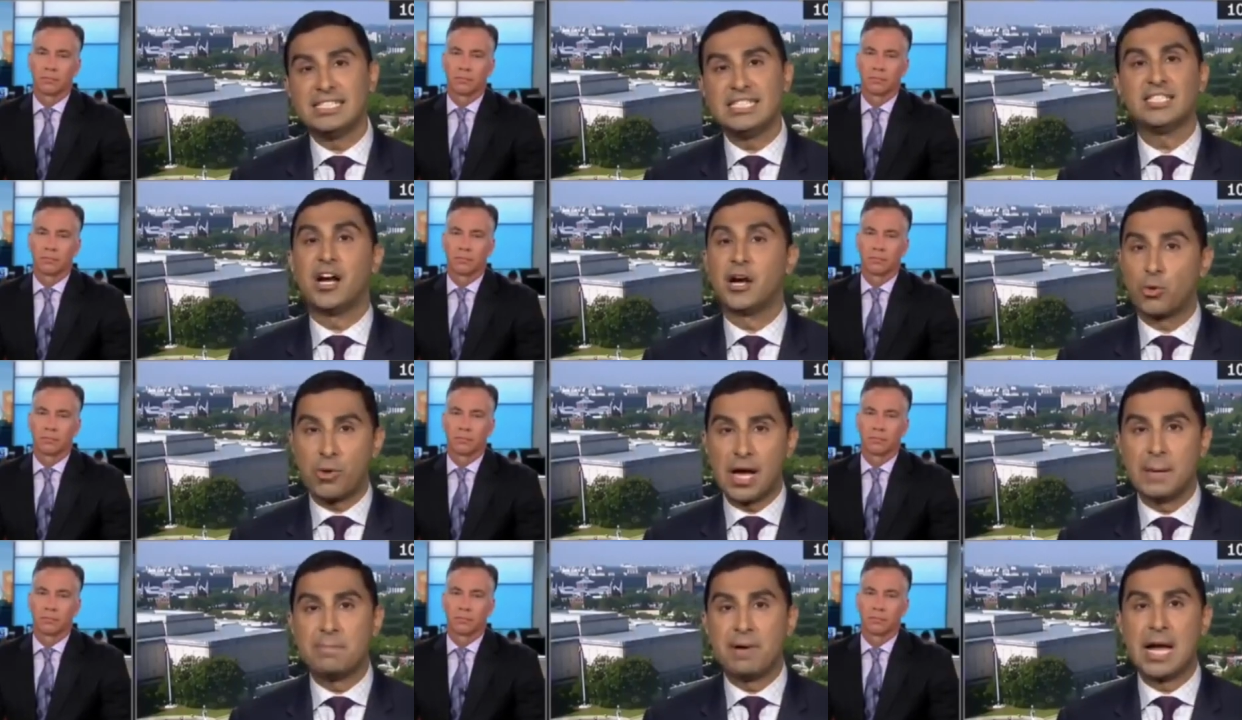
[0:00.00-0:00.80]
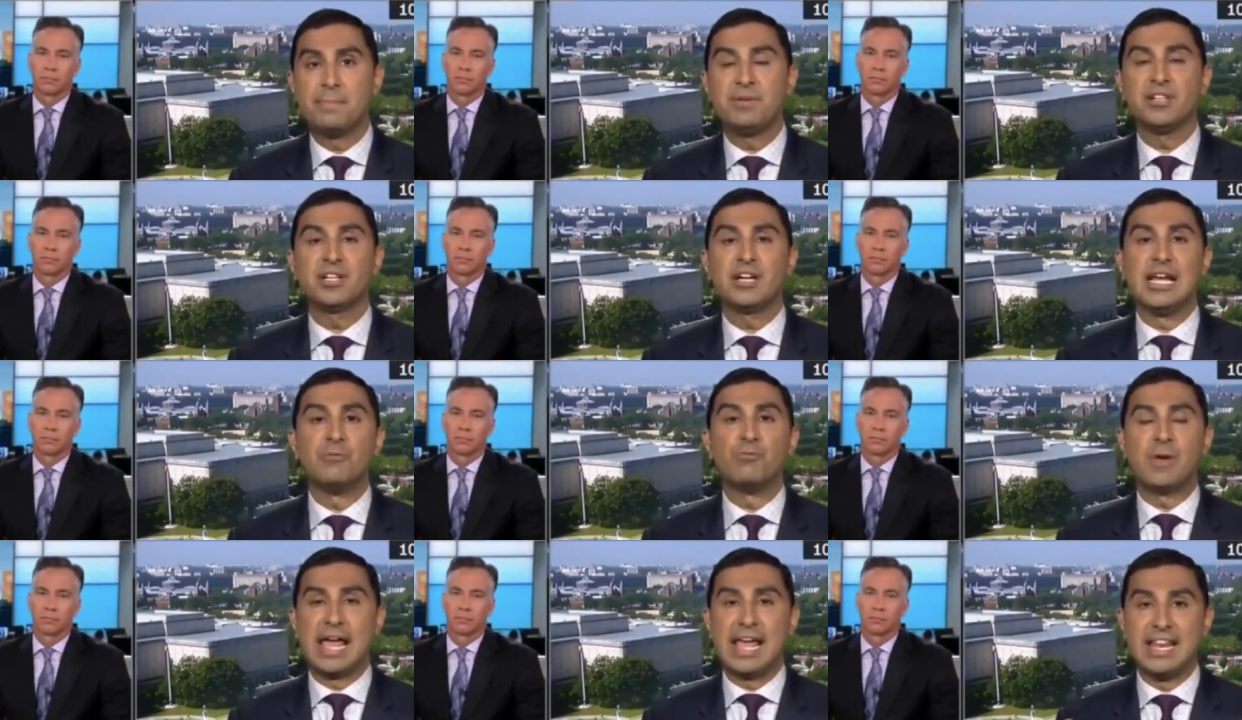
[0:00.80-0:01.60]
Speaker 1: are quite popular, and,
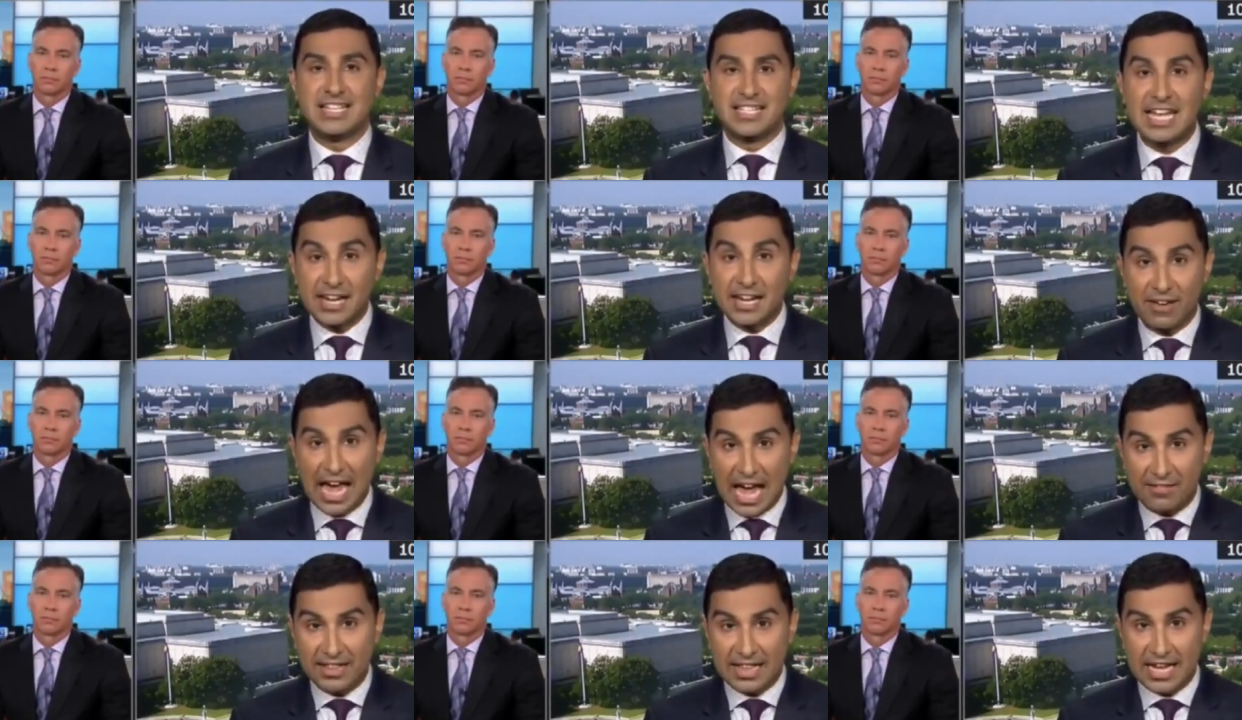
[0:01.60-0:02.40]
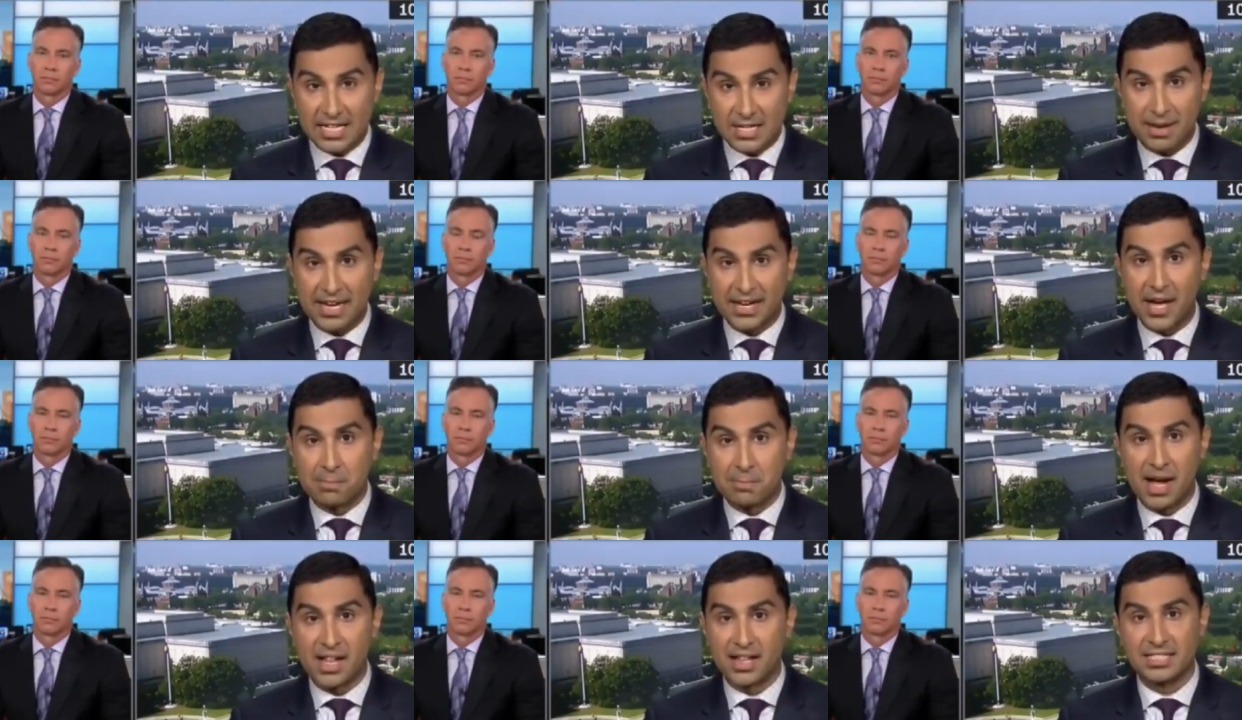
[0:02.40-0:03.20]
and instead of having that debate on
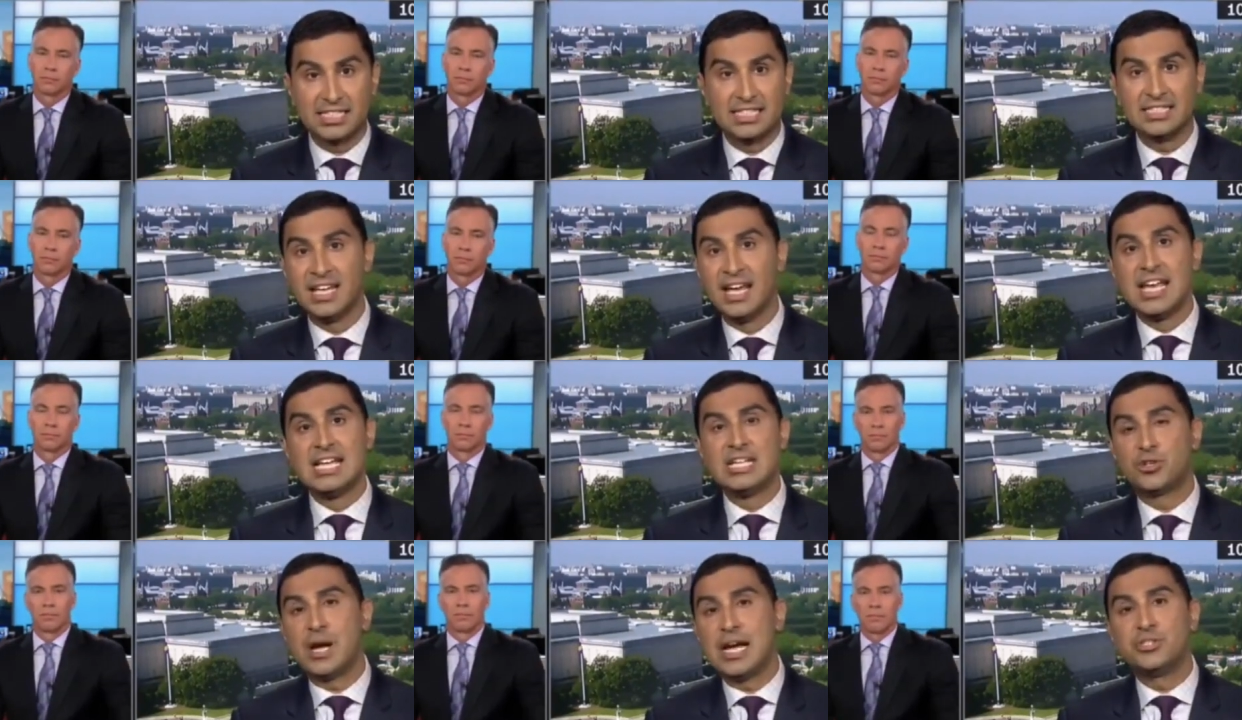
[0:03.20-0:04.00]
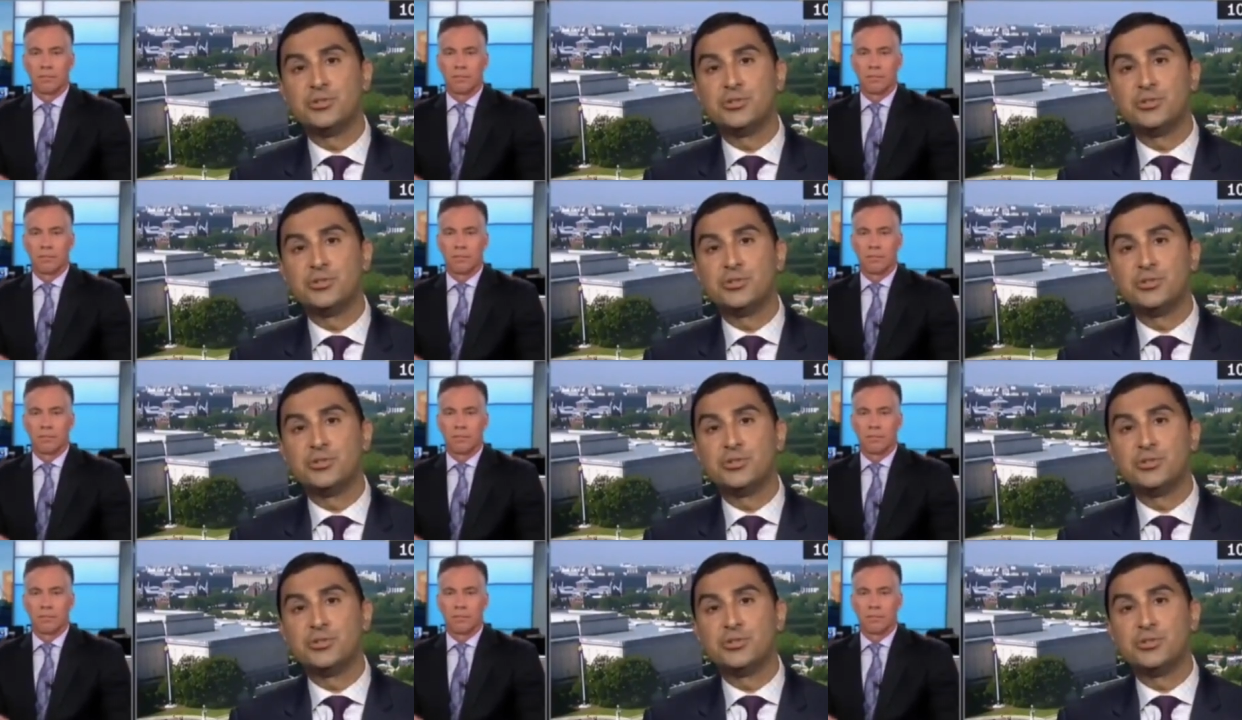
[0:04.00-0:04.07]
policies, he's trying to